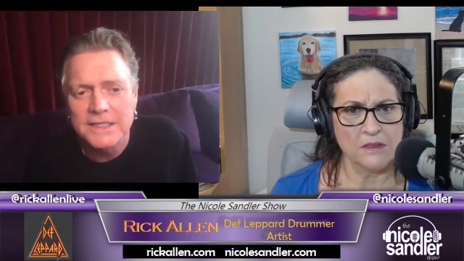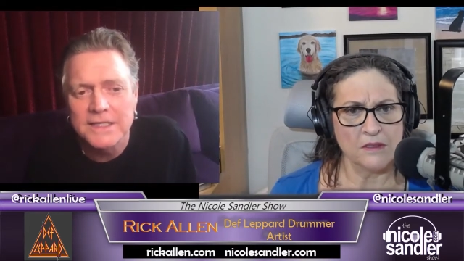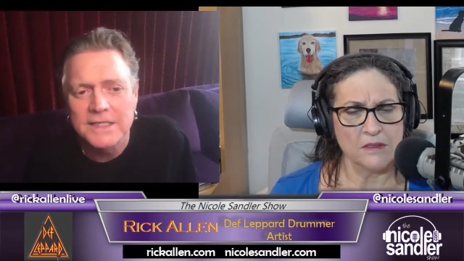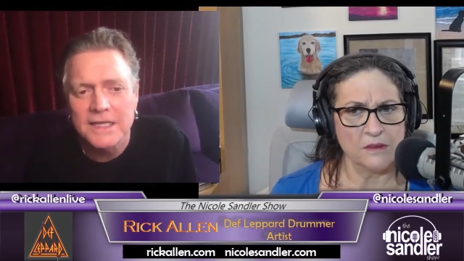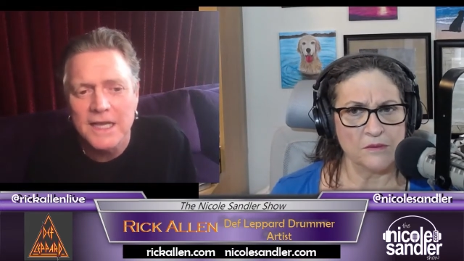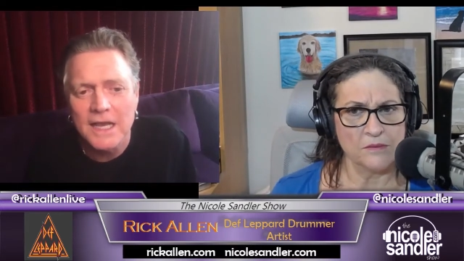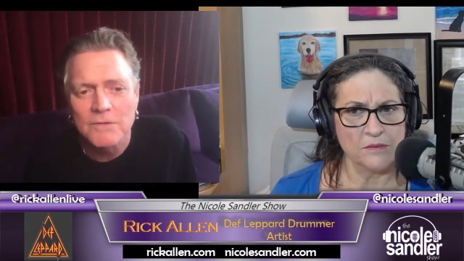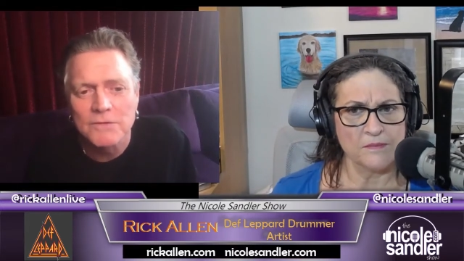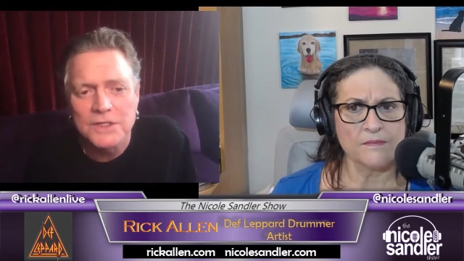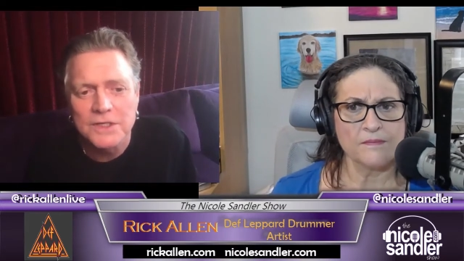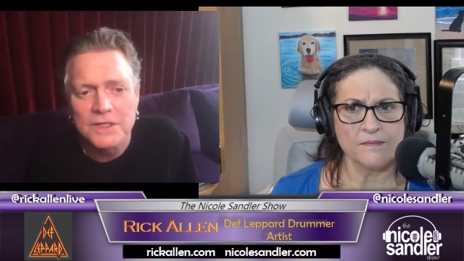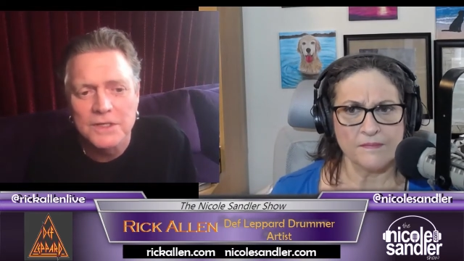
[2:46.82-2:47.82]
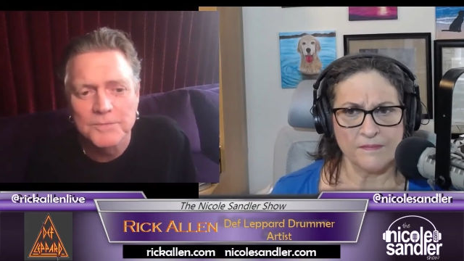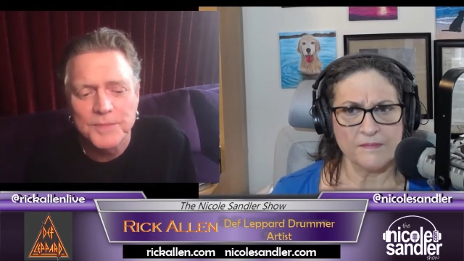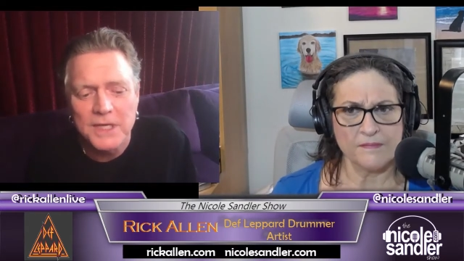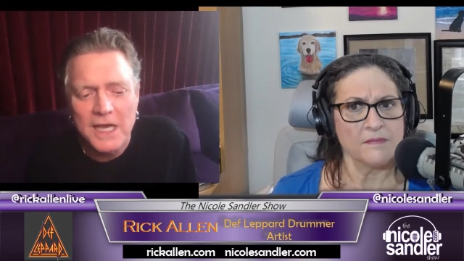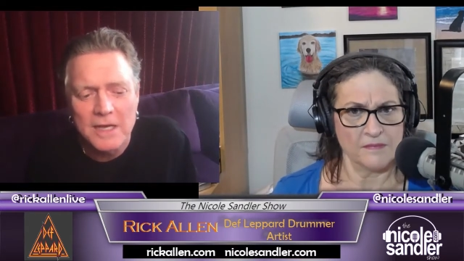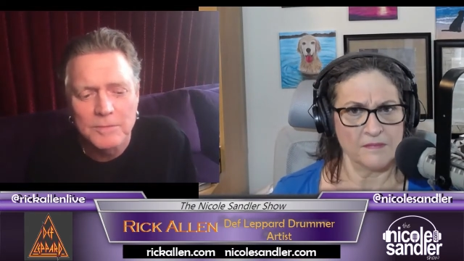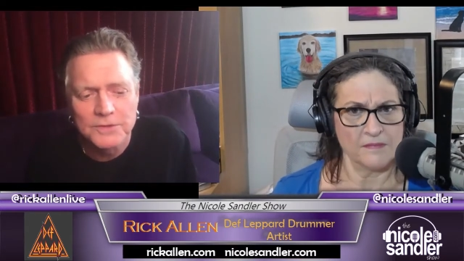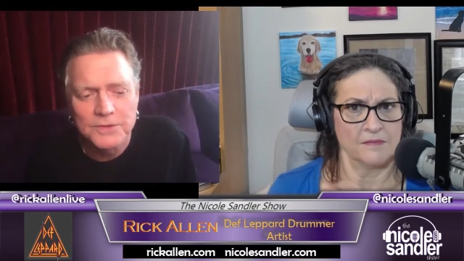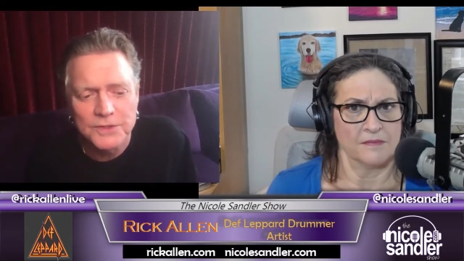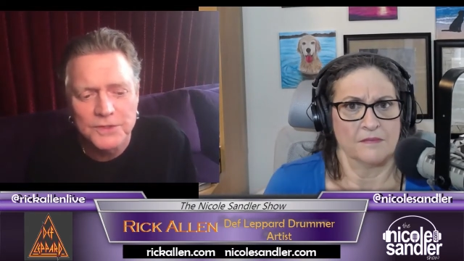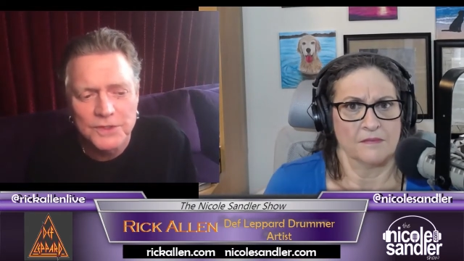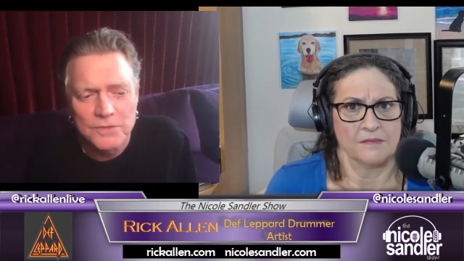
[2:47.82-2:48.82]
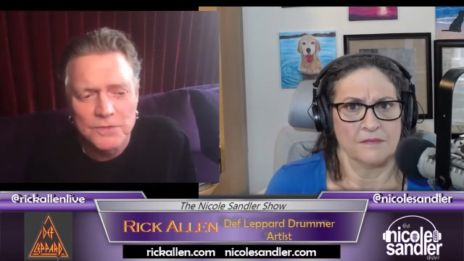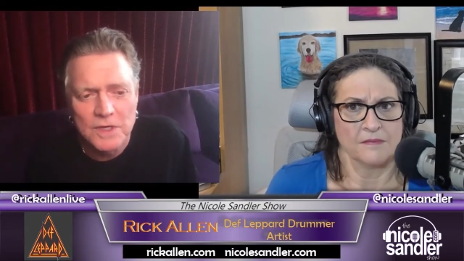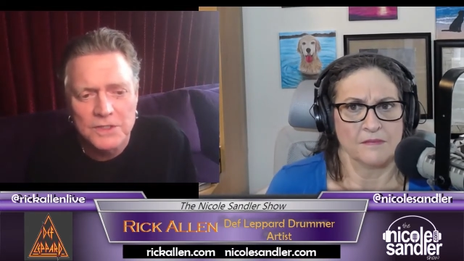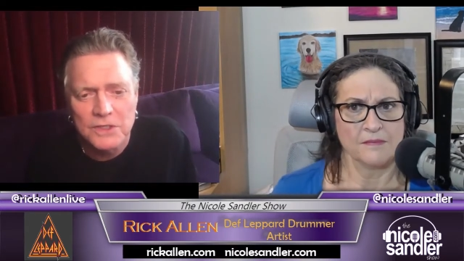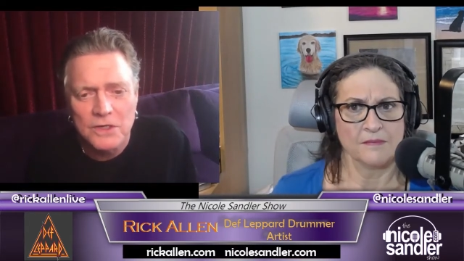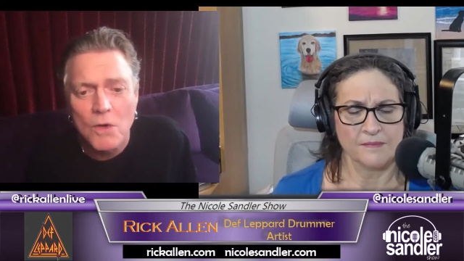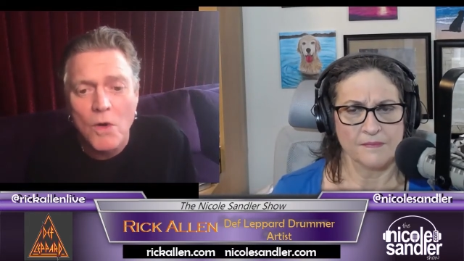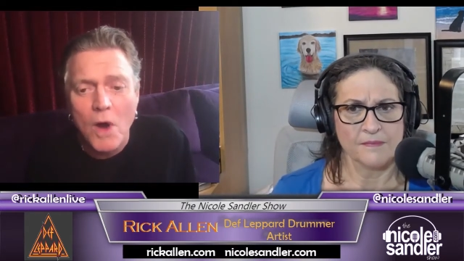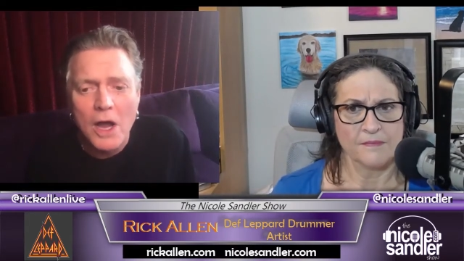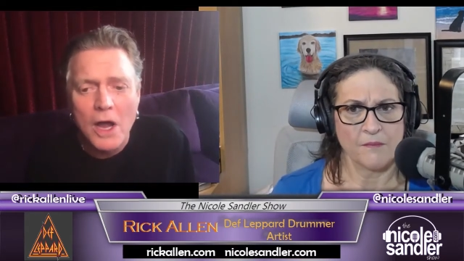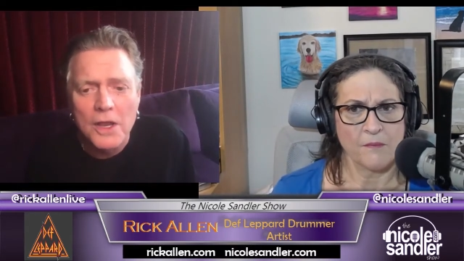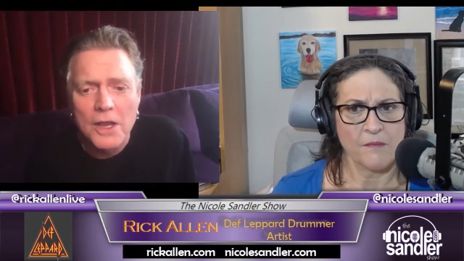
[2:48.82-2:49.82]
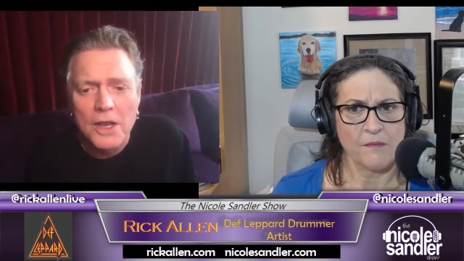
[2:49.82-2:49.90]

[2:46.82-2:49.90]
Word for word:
Speaker 1: think I was going to be able to go on.